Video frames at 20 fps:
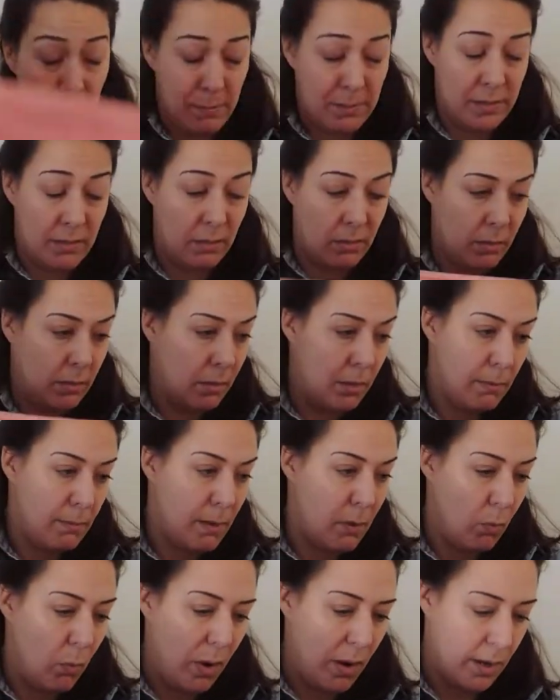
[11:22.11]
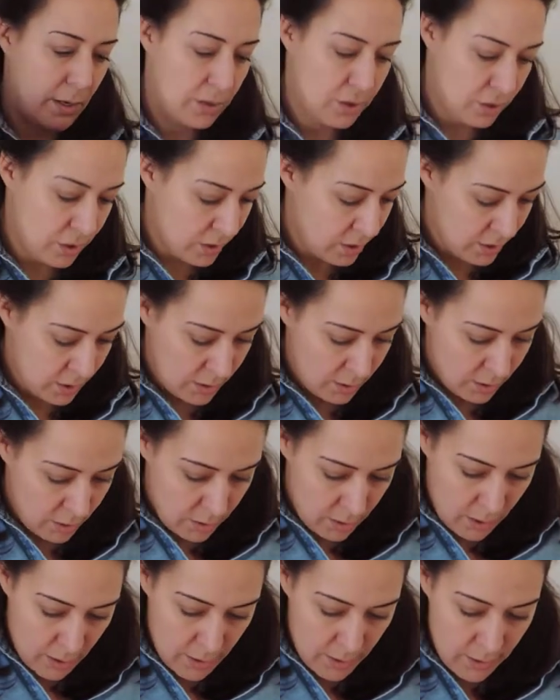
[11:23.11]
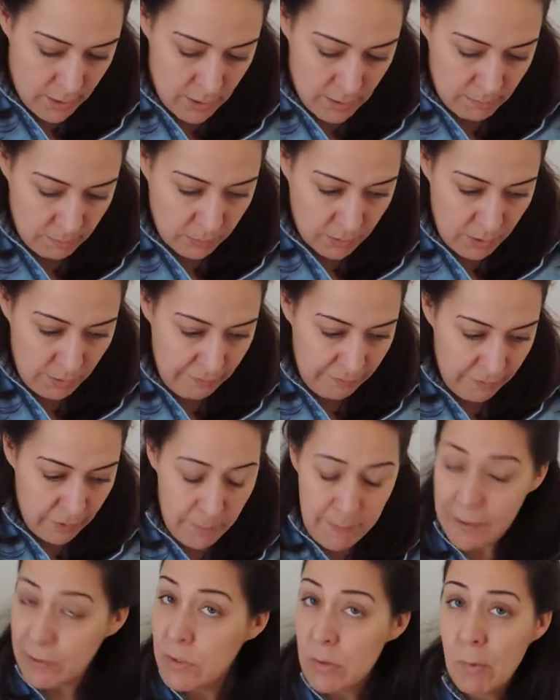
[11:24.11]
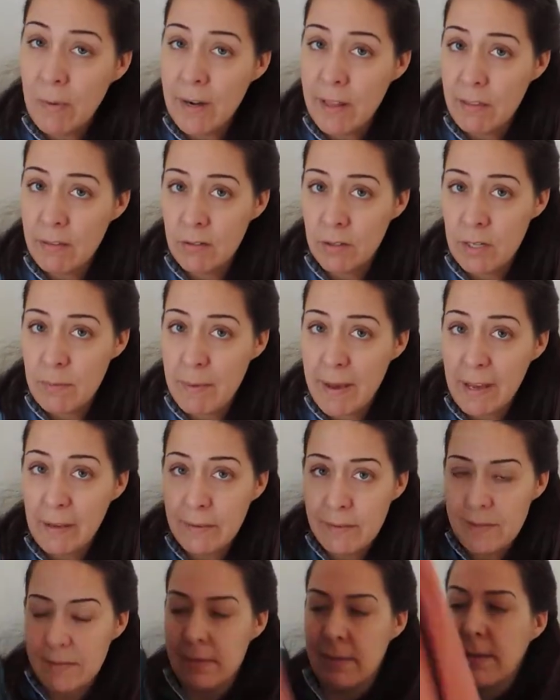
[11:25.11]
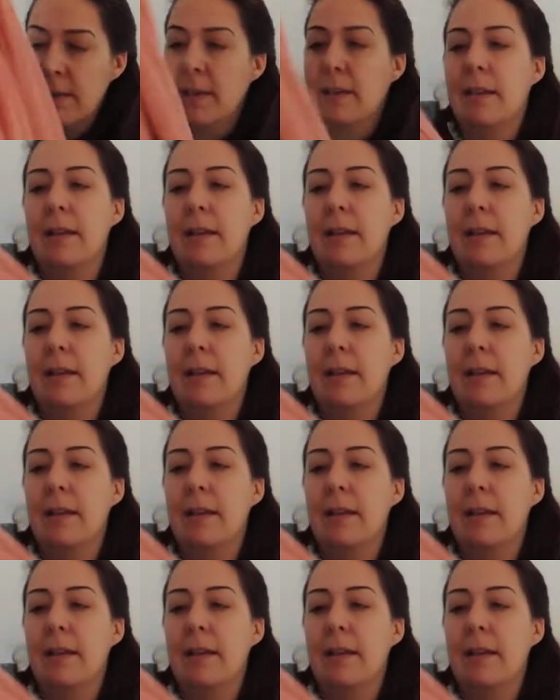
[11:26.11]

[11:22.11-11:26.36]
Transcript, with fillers: absolutely be washed, um, go for about twenty to thirty bucks.